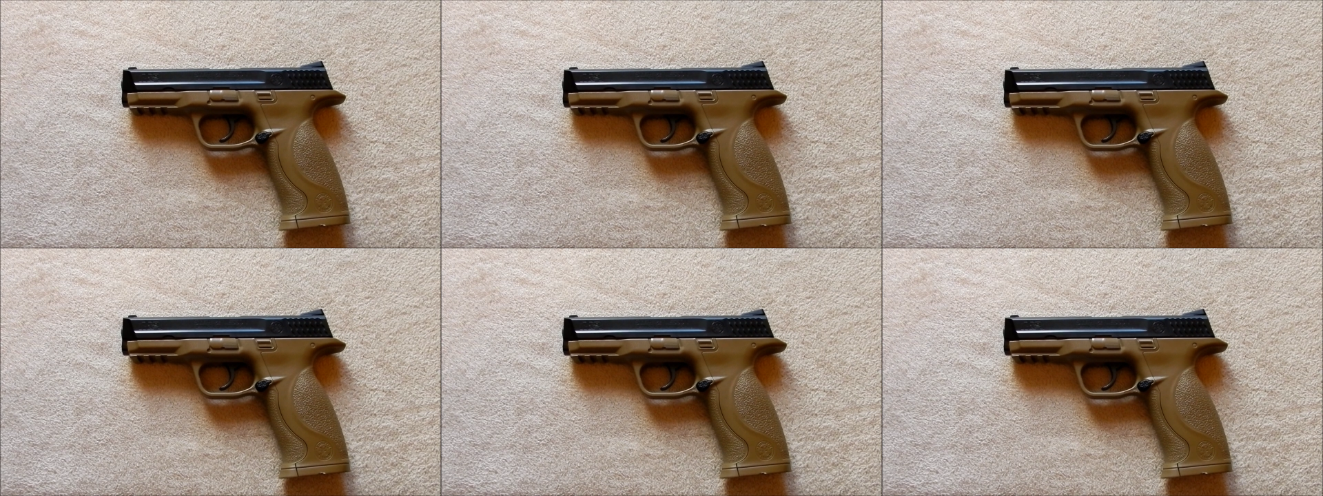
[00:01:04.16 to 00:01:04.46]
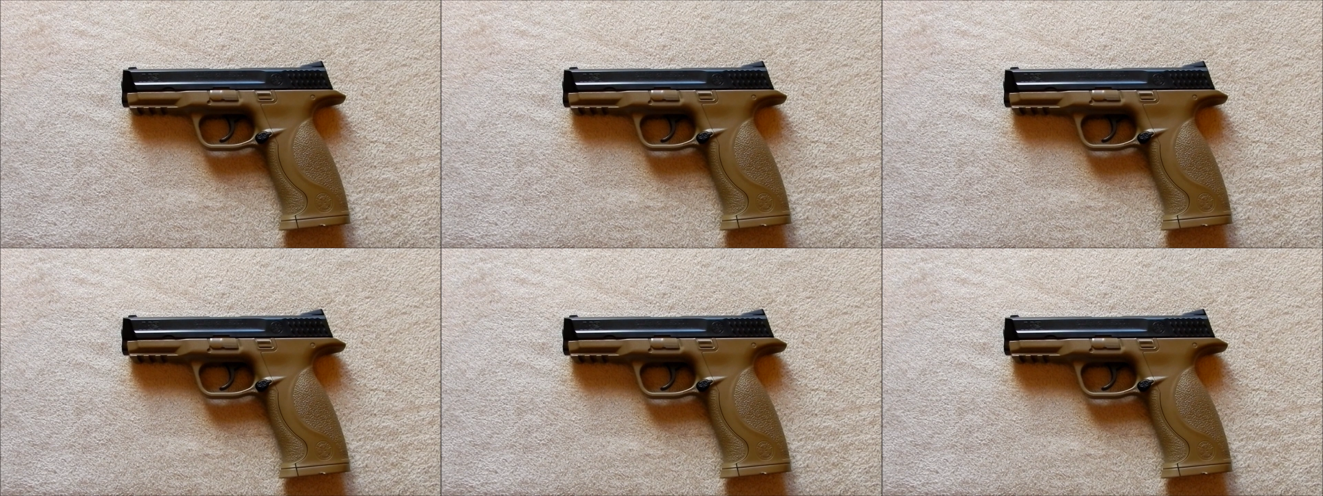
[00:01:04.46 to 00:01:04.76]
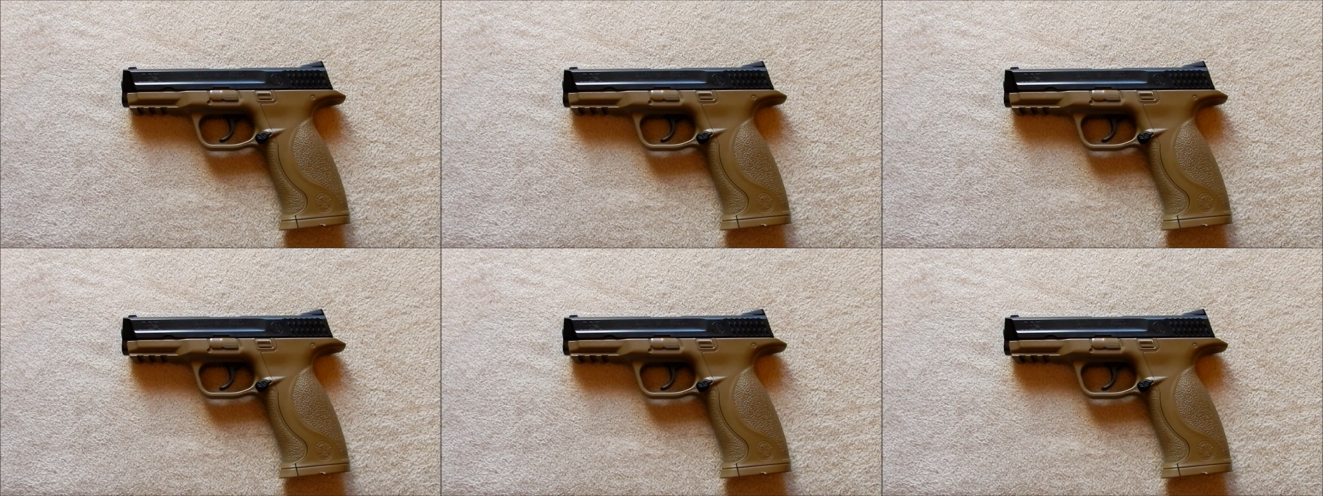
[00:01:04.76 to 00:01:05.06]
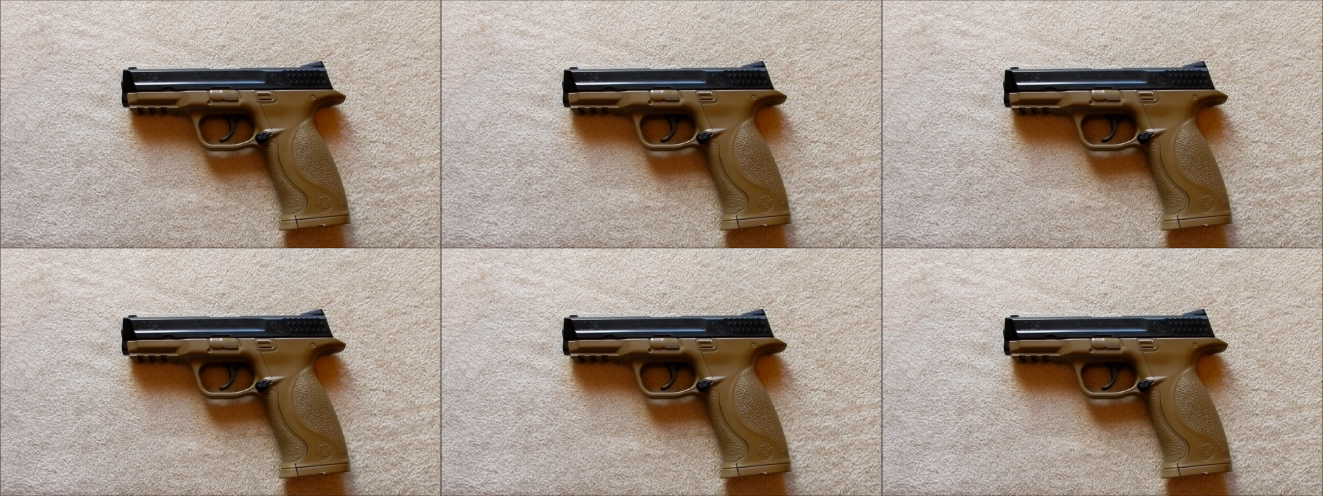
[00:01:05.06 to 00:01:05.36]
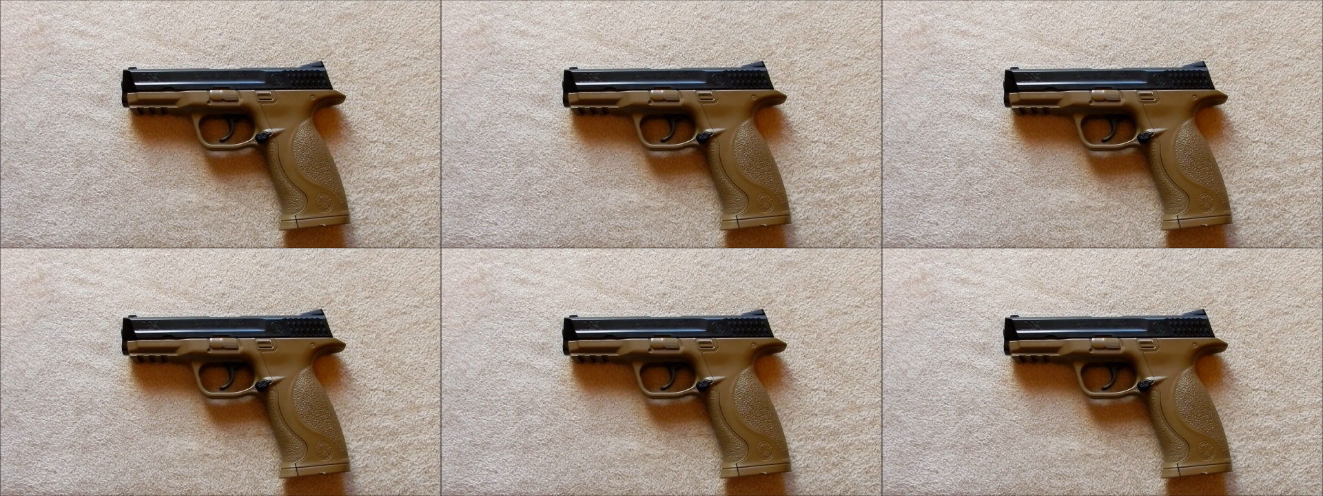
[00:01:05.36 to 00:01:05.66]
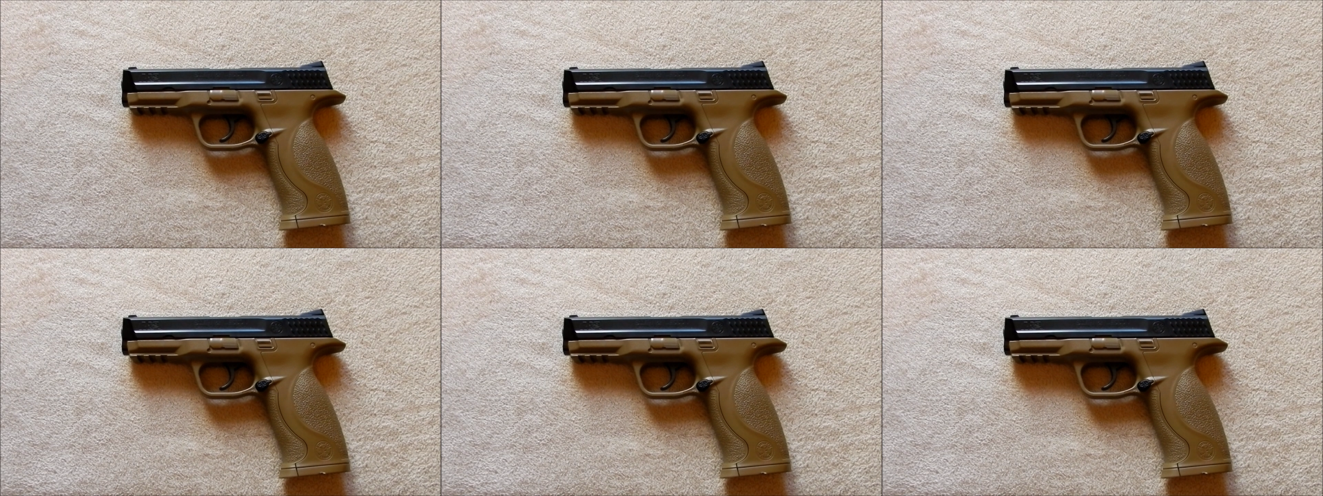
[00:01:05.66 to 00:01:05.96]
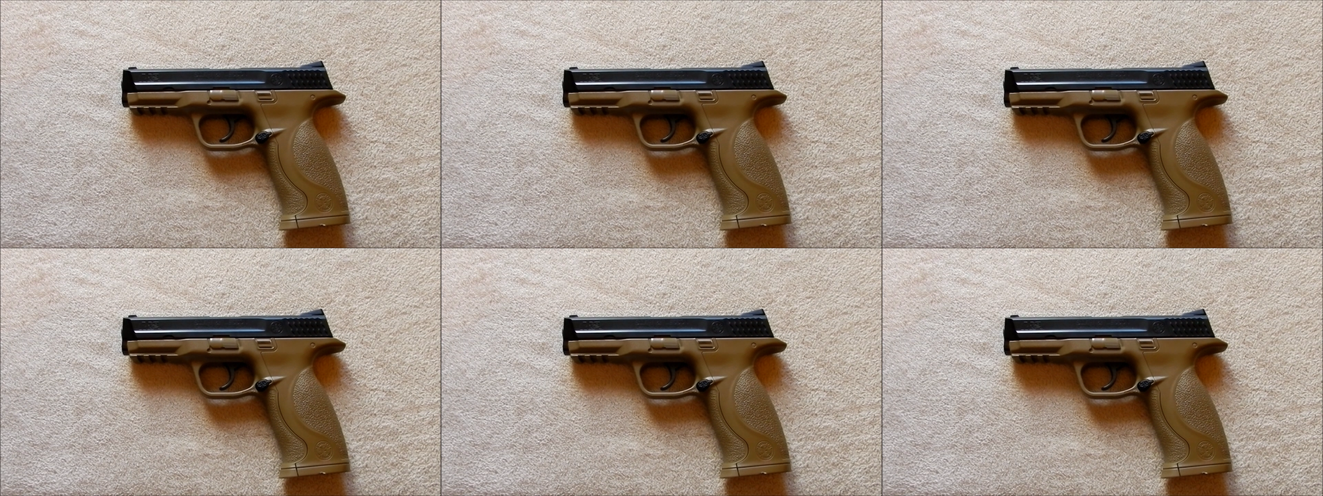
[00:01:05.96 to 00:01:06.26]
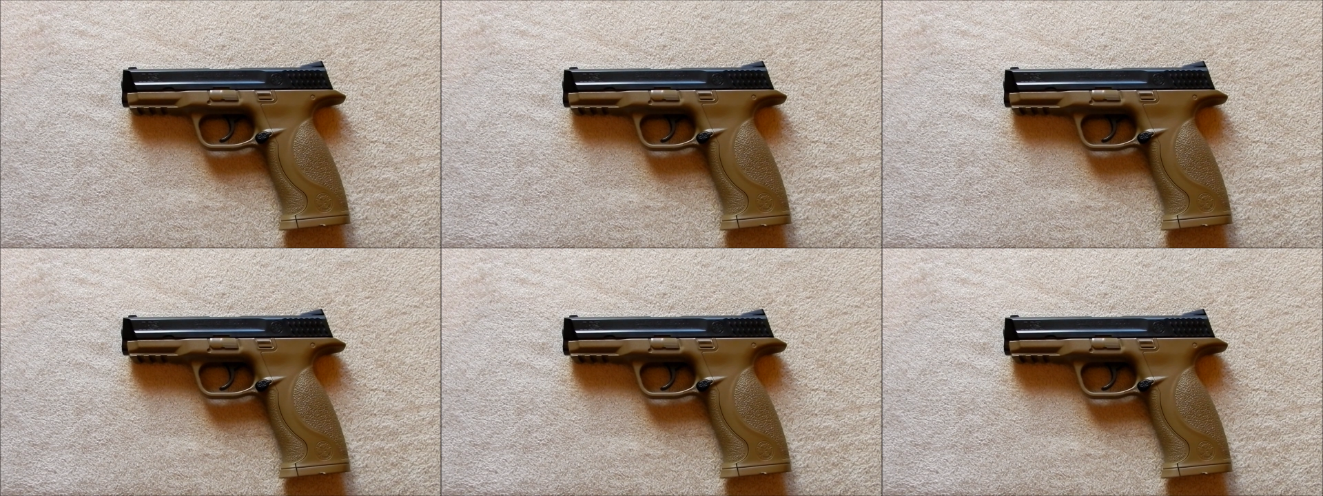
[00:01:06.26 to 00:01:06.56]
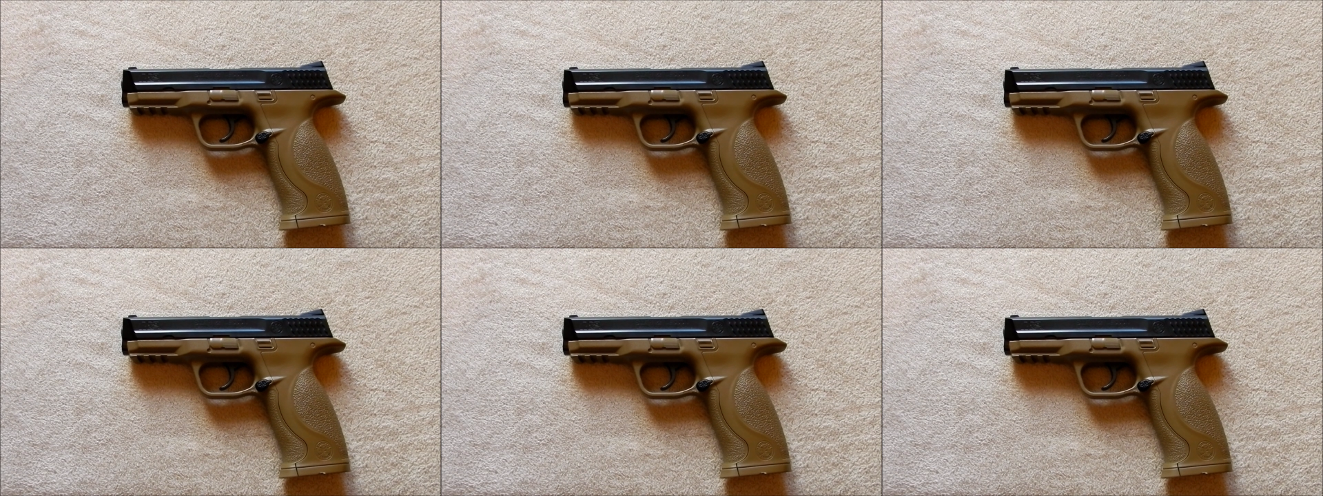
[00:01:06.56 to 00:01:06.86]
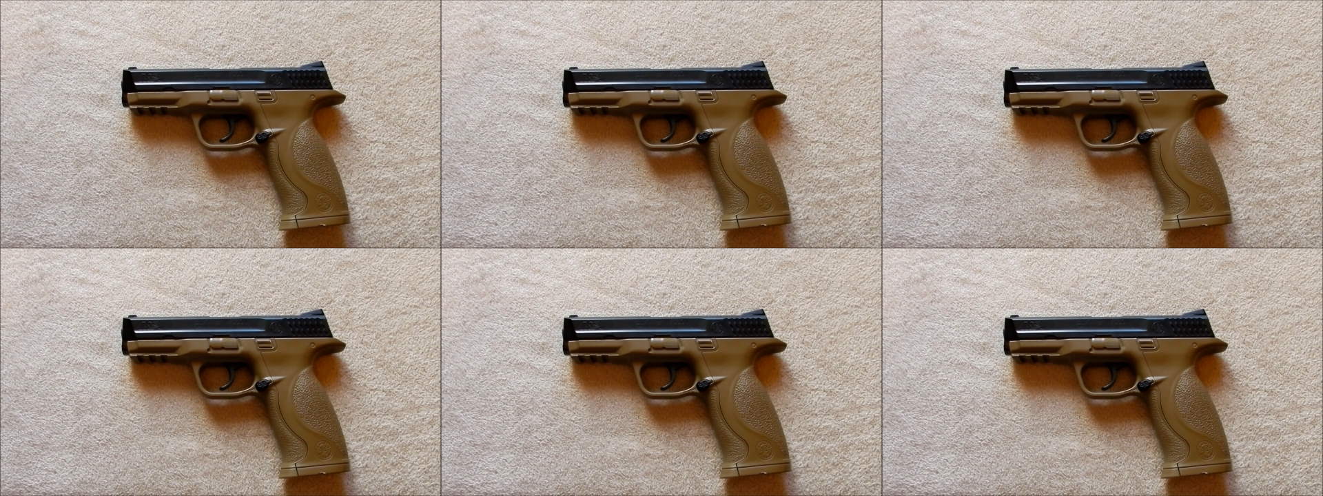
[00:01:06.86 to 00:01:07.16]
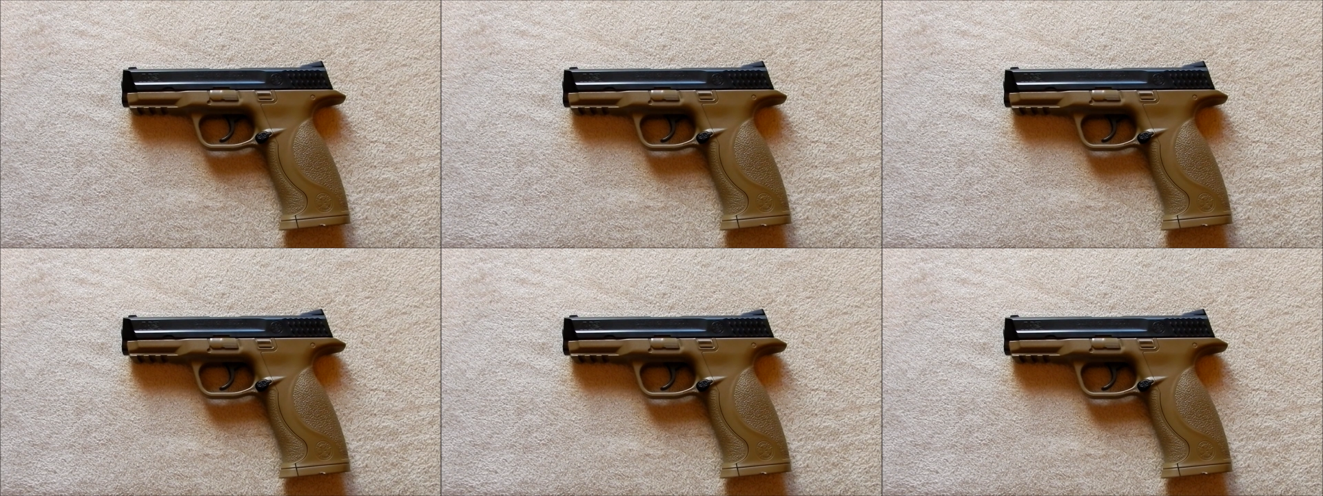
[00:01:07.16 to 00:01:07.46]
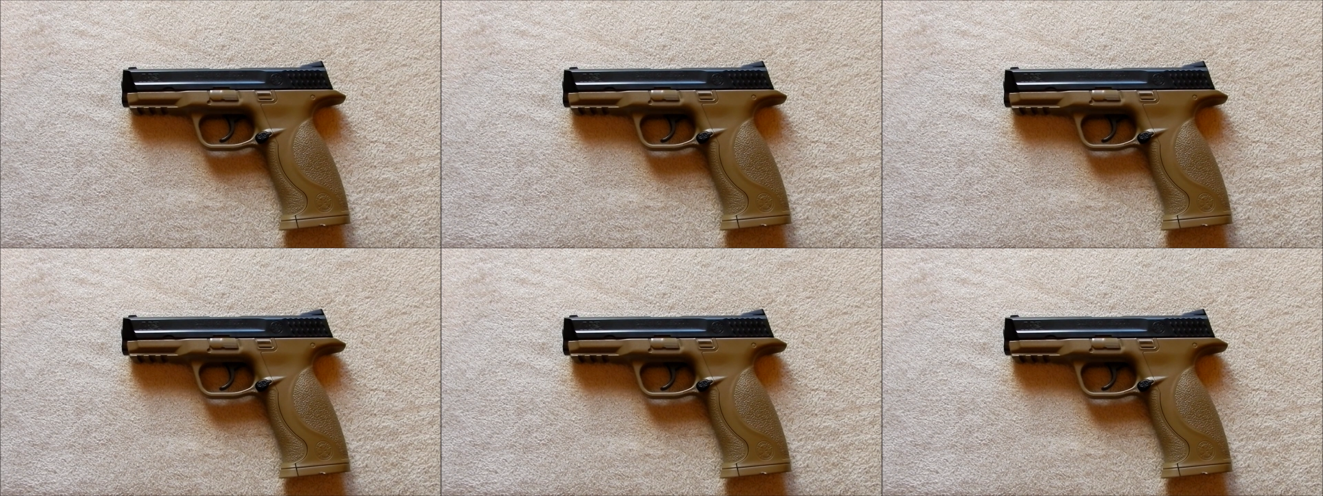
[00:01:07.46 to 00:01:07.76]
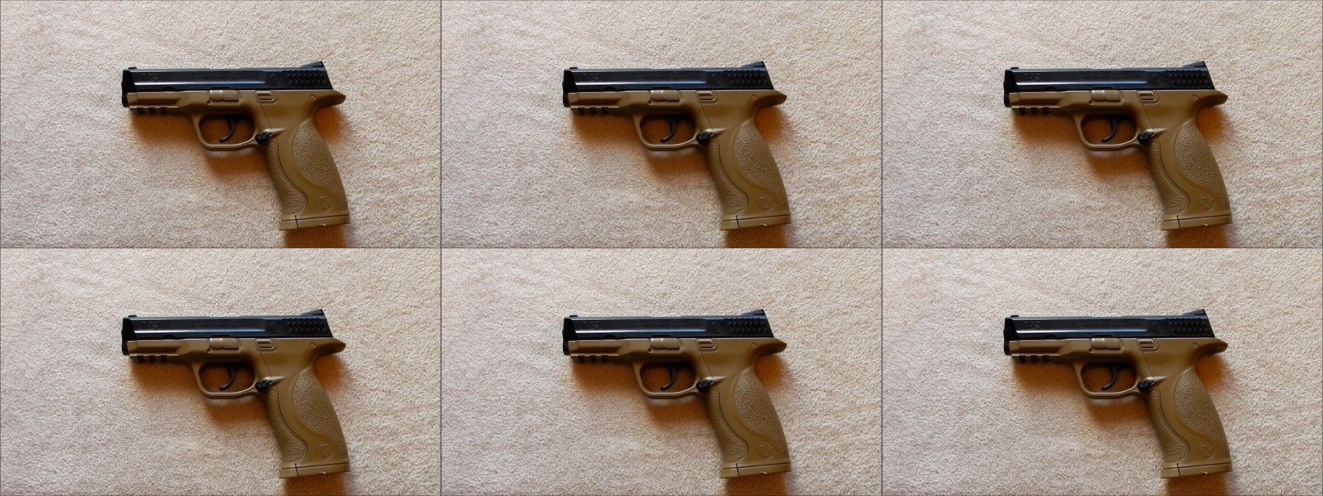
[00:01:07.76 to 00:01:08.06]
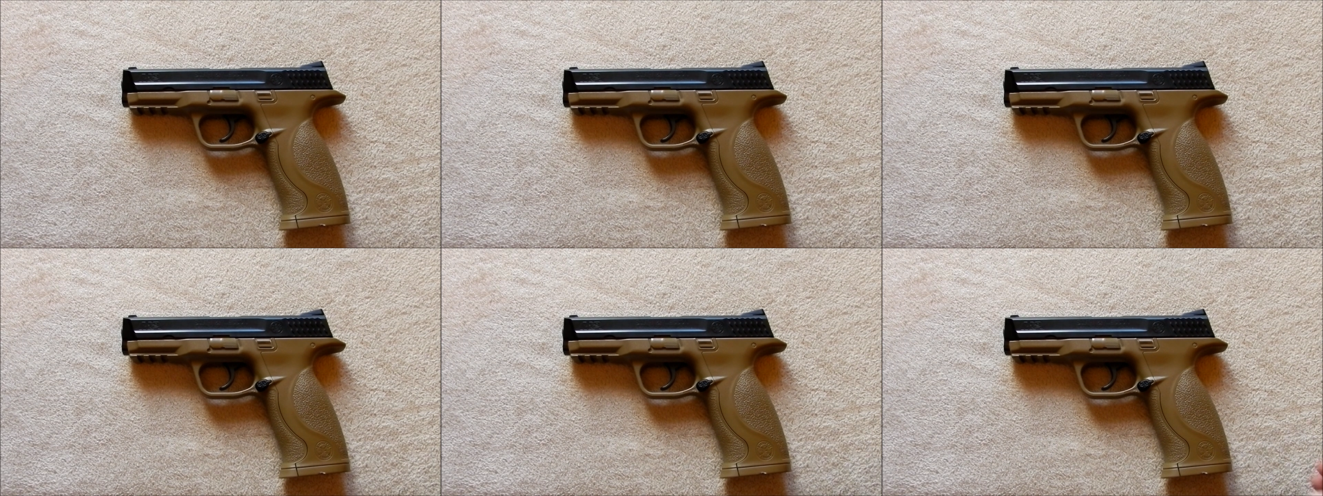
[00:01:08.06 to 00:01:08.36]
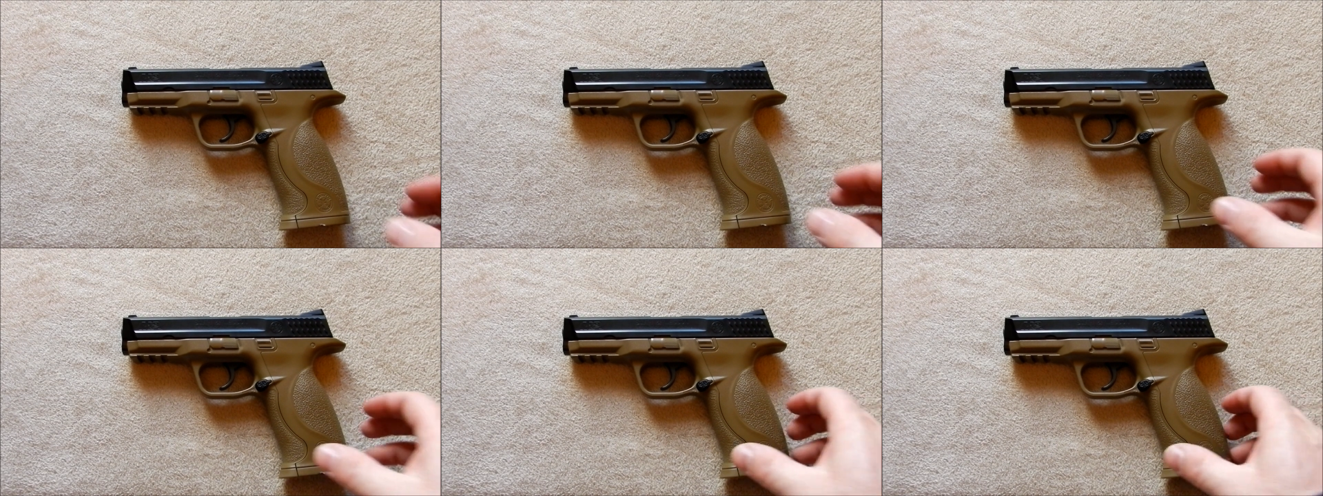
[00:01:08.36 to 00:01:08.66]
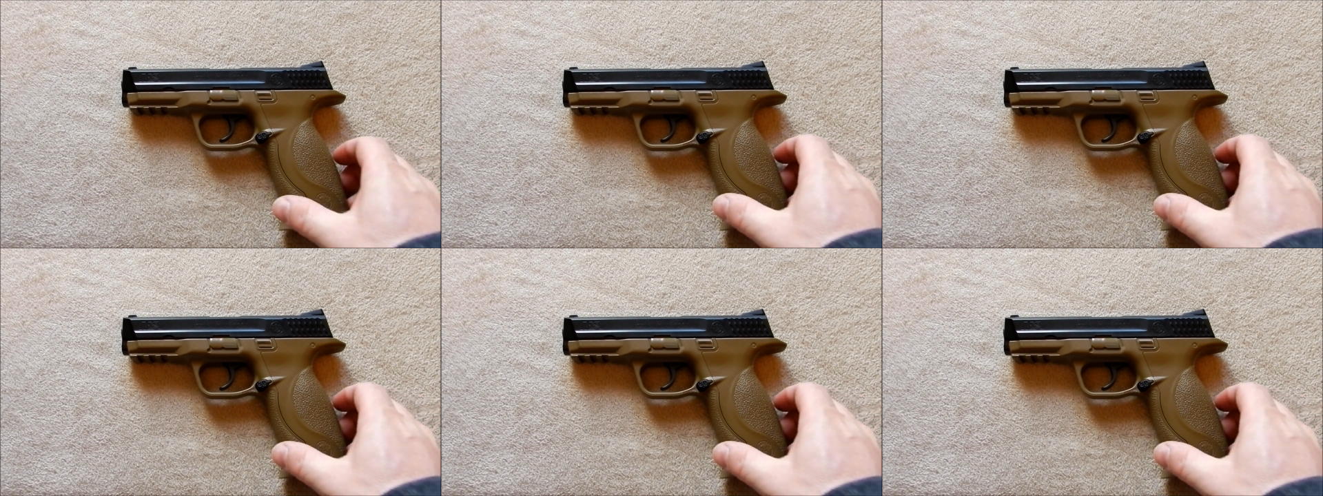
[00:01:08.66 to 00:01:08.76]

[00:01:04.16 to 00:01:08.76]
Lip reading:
[unreadable: no face in view]